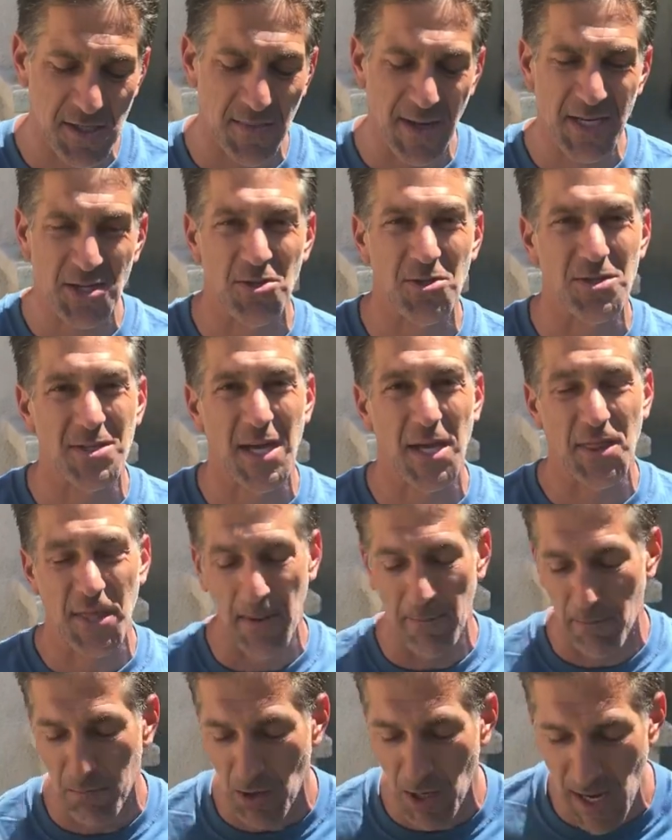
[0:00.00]
to make sure there's
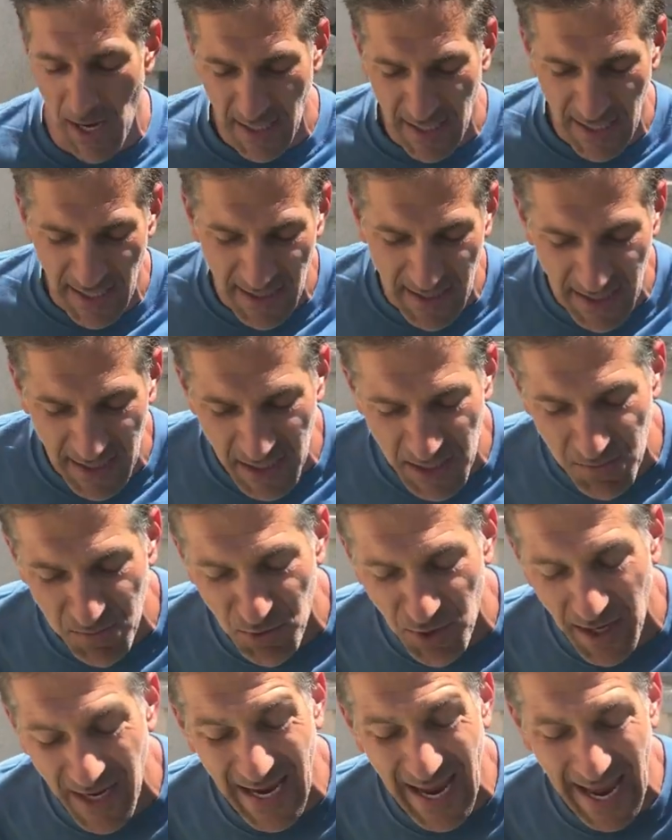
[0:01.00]
nothing blocking the
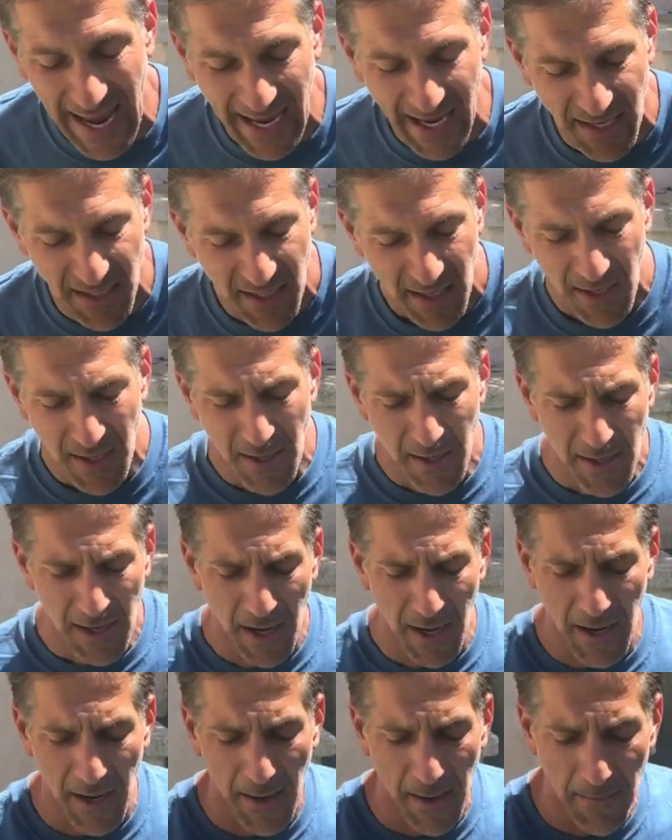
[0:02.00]
spray end.
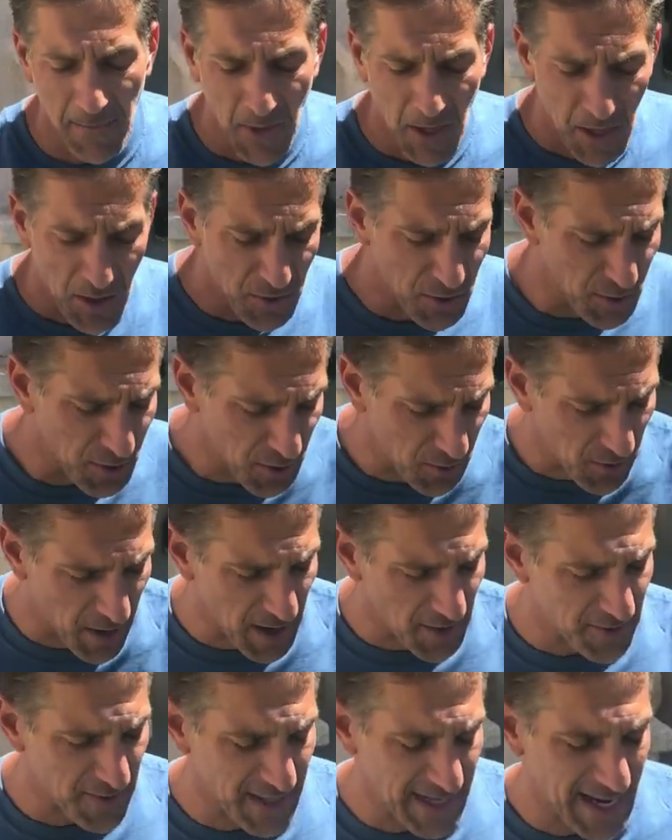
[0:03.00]
Um, through the
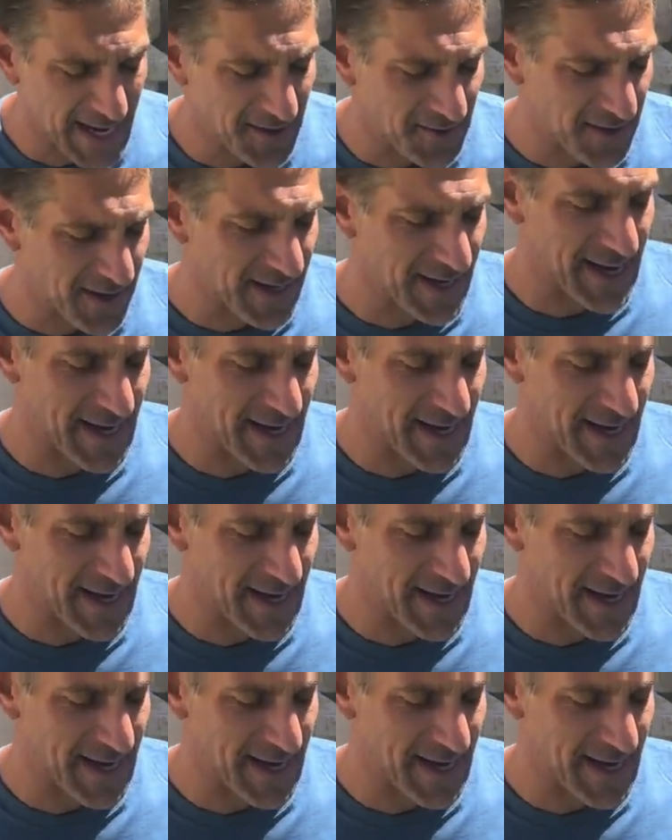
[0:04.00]
watering can, you can